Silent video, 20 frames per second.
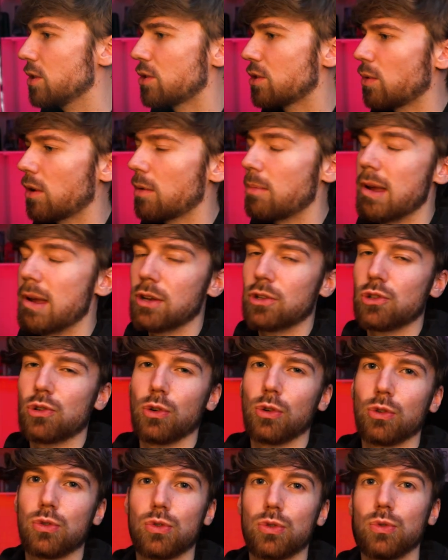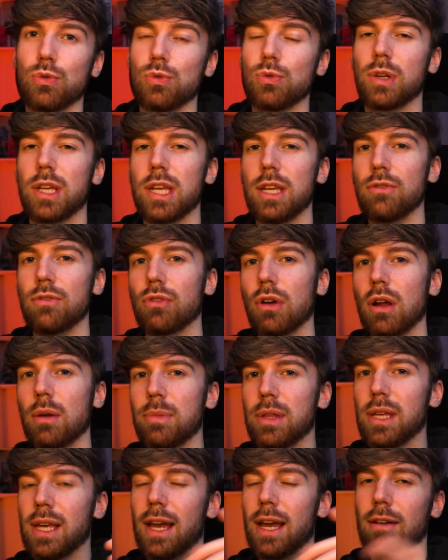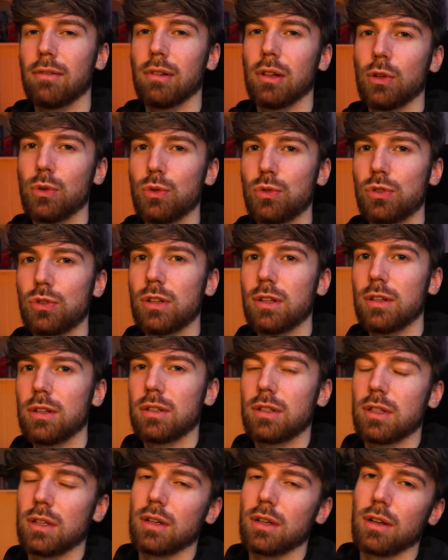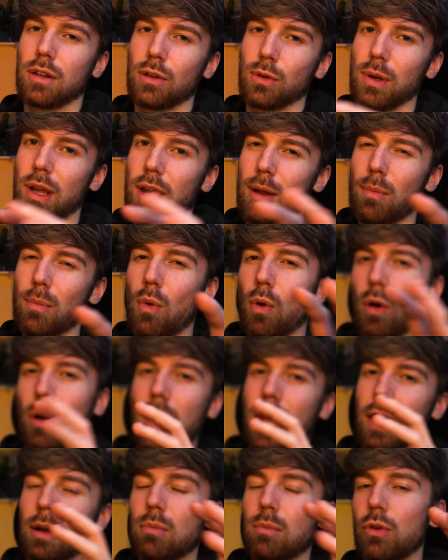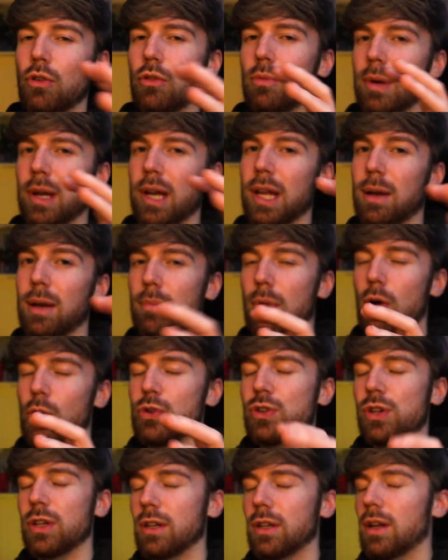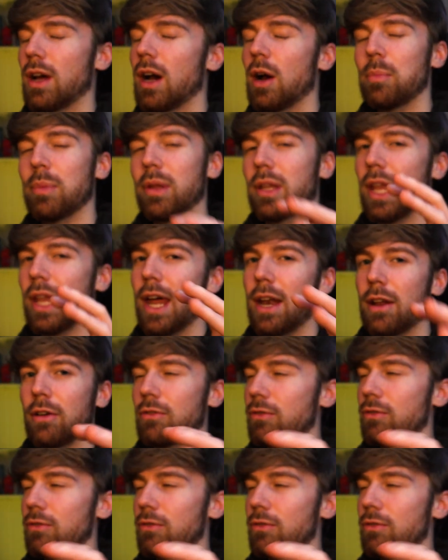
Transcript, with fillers: You just wanna make sure to keyframe the evolution to create more like movement and motion up in that